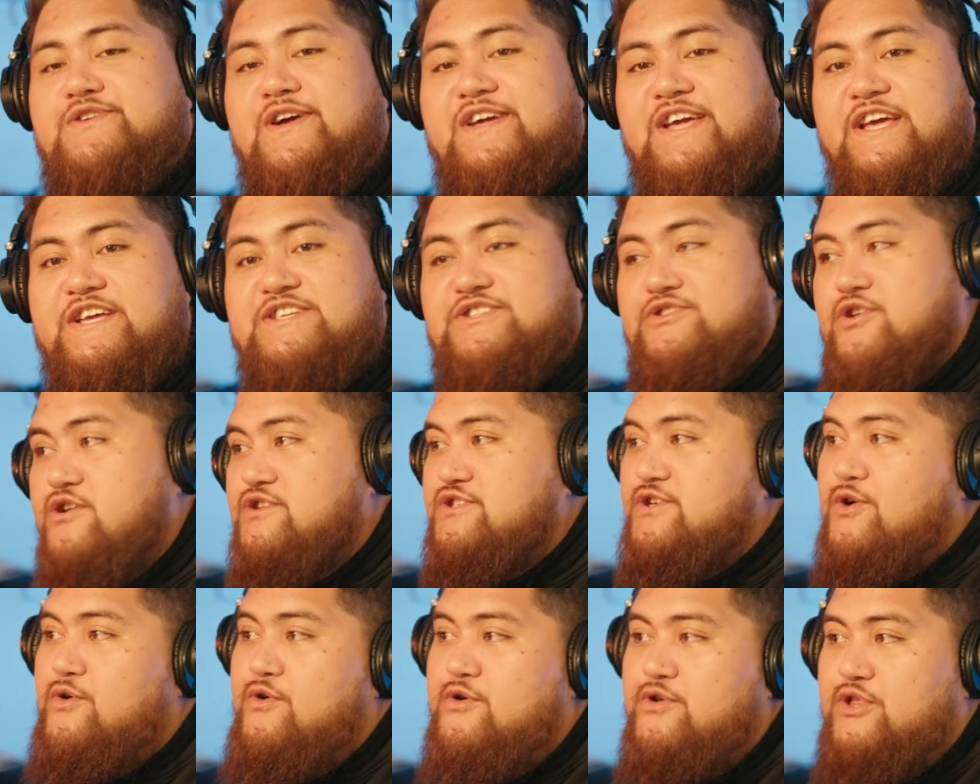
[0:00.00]
I guess
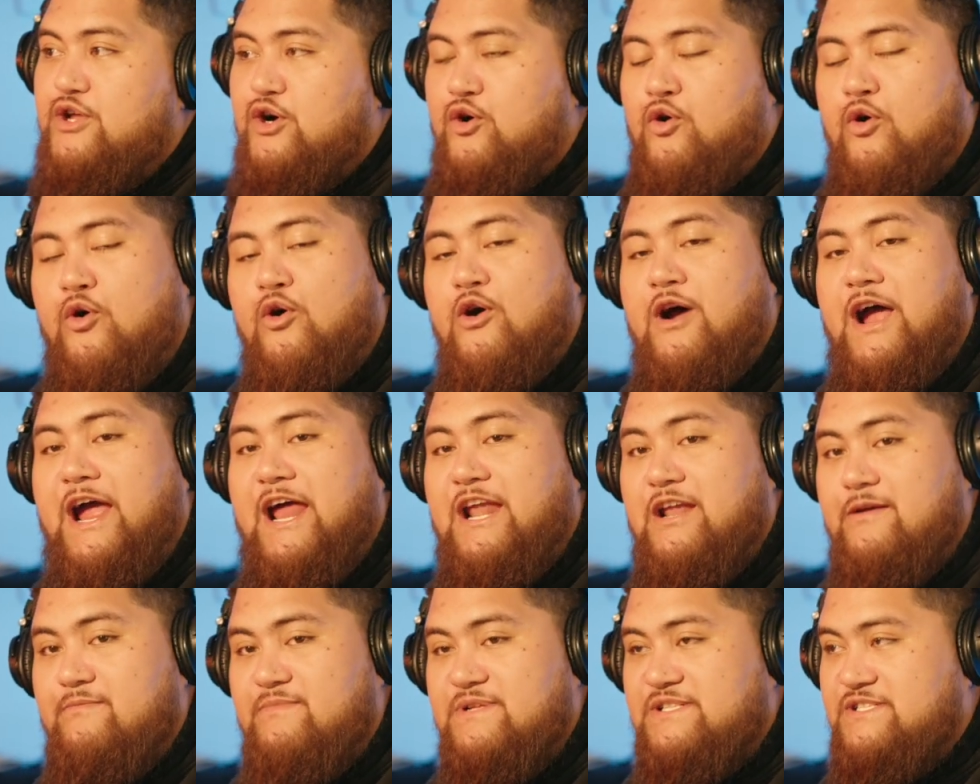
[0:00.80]
those are all the core
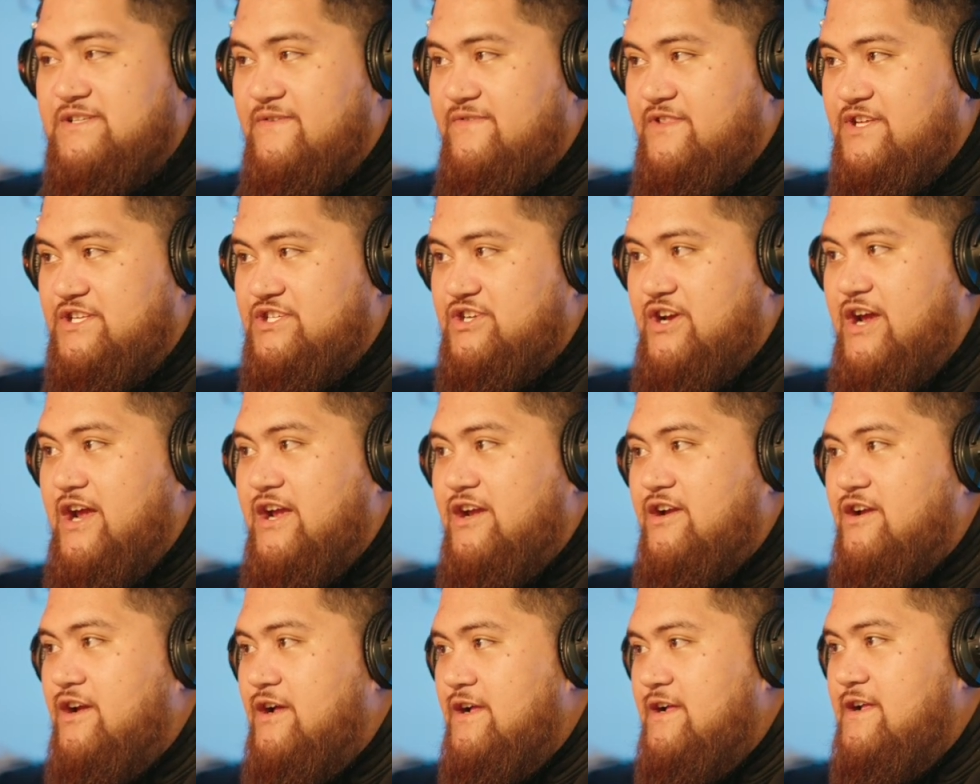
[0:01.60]
elements of the track.